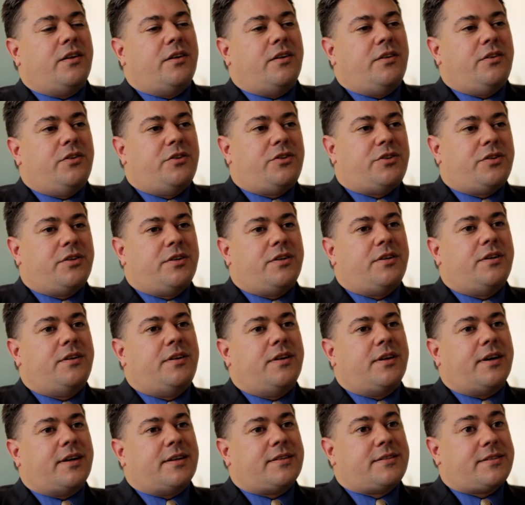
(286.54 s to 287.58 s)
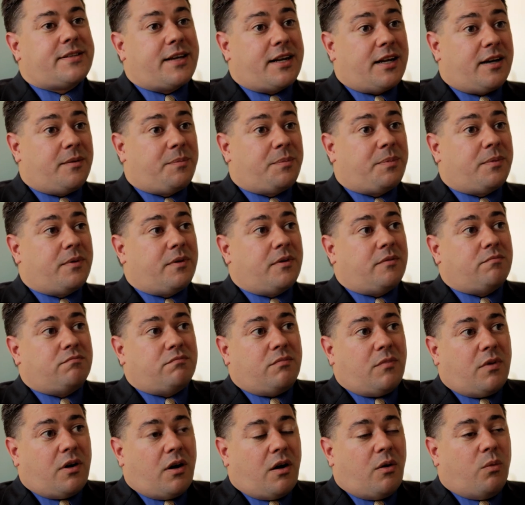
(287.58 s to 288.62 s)
you should set up
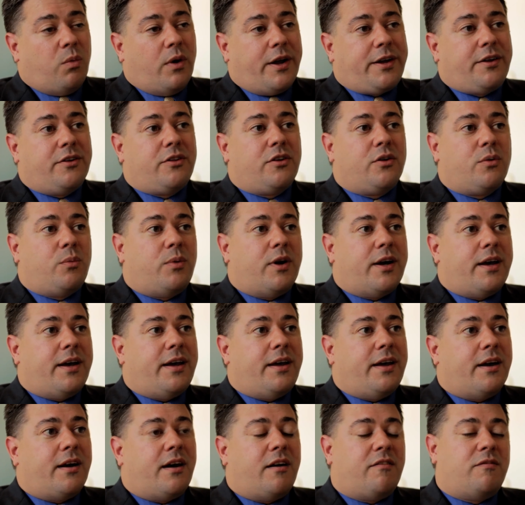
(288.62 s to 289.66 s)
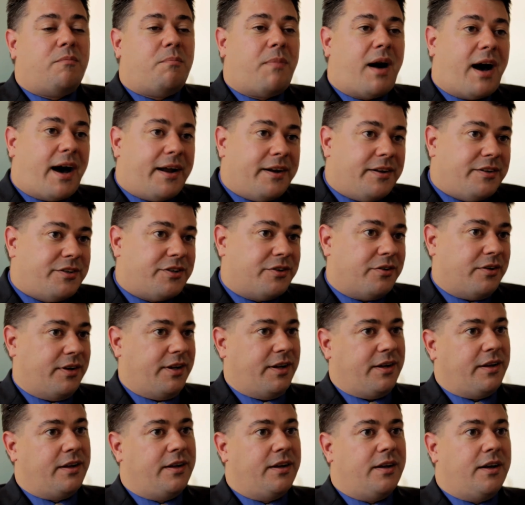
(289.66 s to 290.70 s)
a regular way of
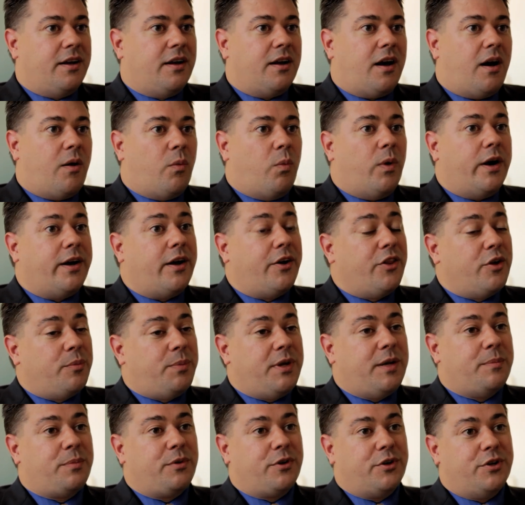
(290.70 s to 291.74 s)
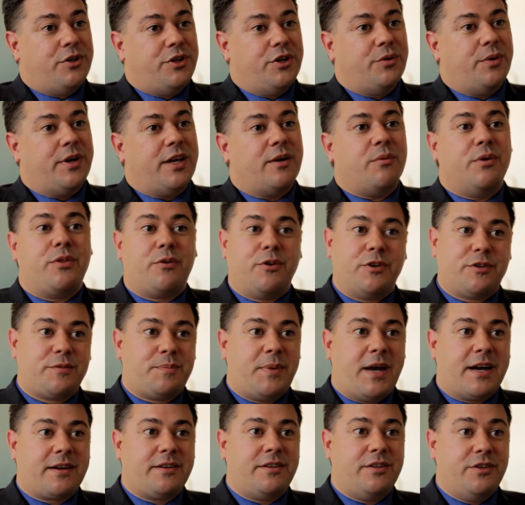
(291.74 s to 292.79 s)
monitoring of what other people are doing with
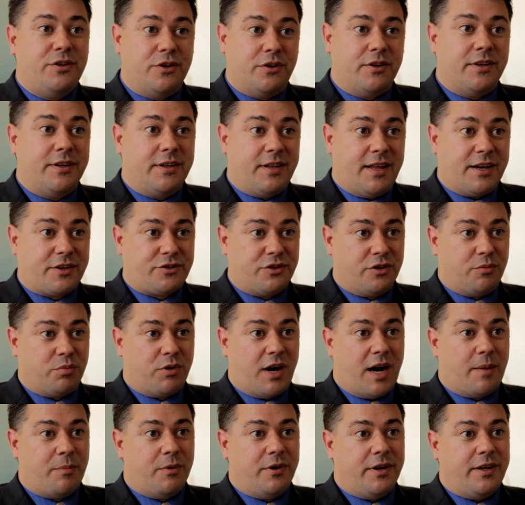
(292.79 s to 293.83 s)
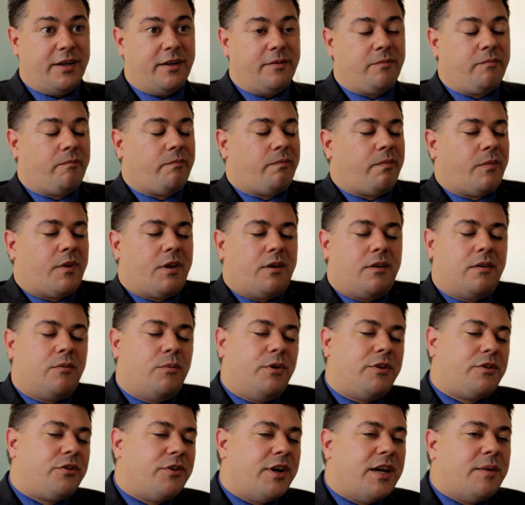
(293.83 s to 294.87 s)
respect to your intellectual property.
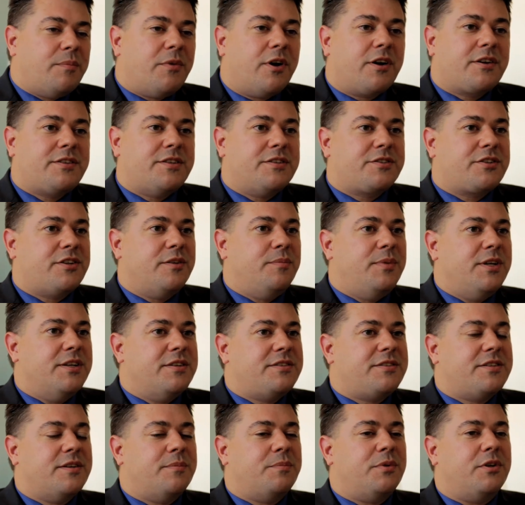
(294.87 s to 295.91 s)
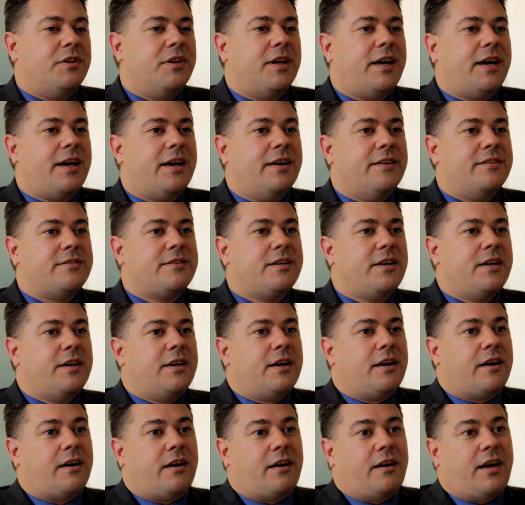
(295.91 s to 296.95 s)
With trademarks, this could be as simple as
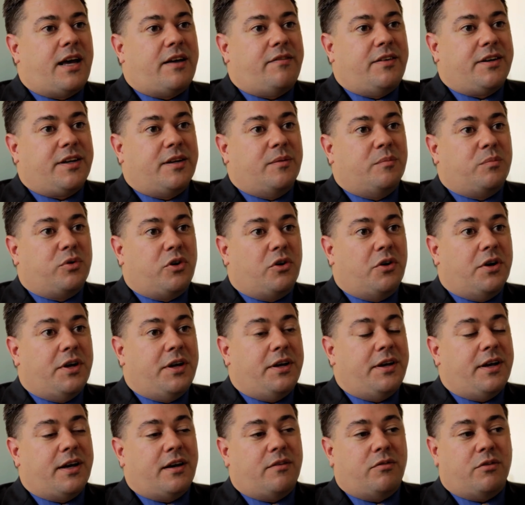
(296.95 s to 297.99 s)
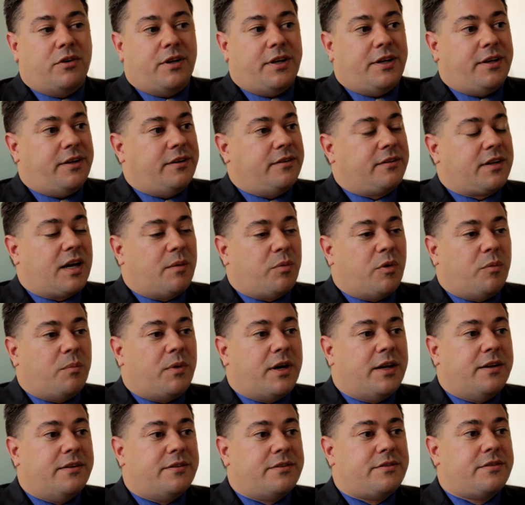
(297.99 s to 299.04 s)
having an employee every couple
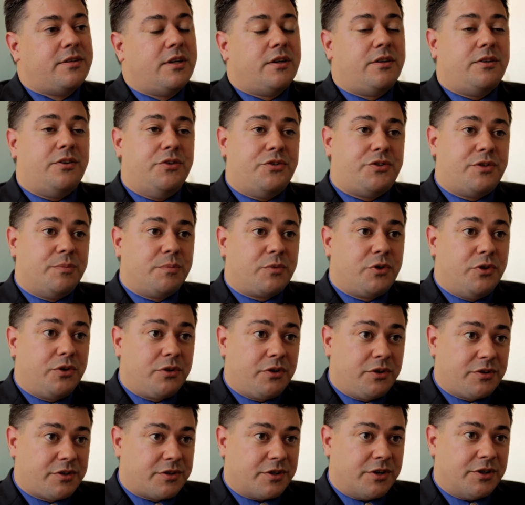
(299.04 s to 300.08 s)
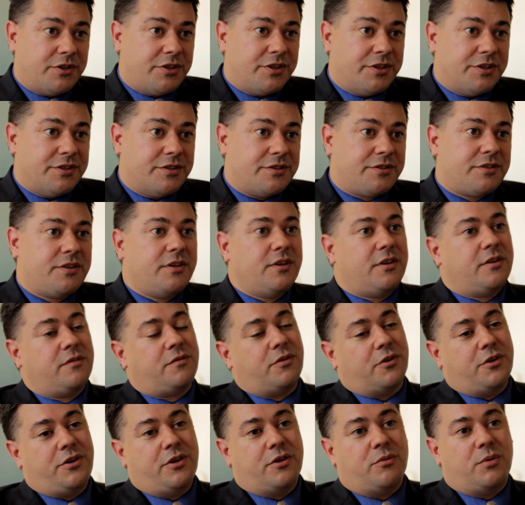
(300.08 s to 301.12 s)
months do some Google searches
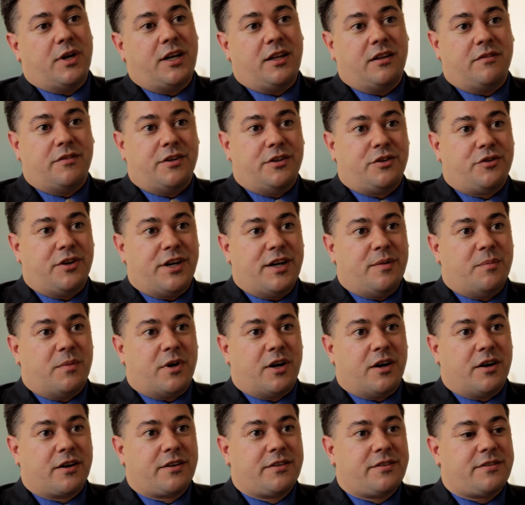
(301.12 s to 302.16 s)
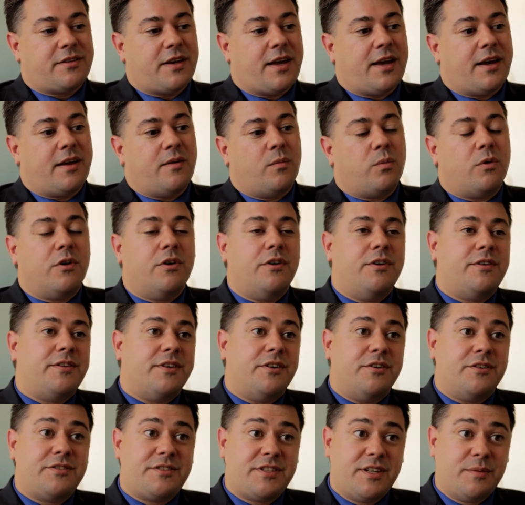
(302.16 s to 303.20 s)
for your relevant trademarks and words
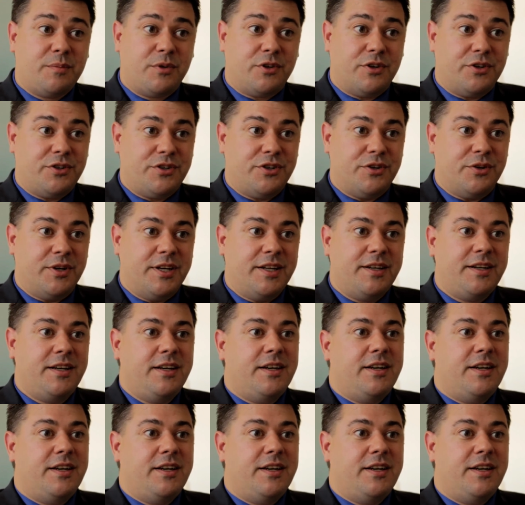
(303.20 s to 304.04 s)
that are similar to it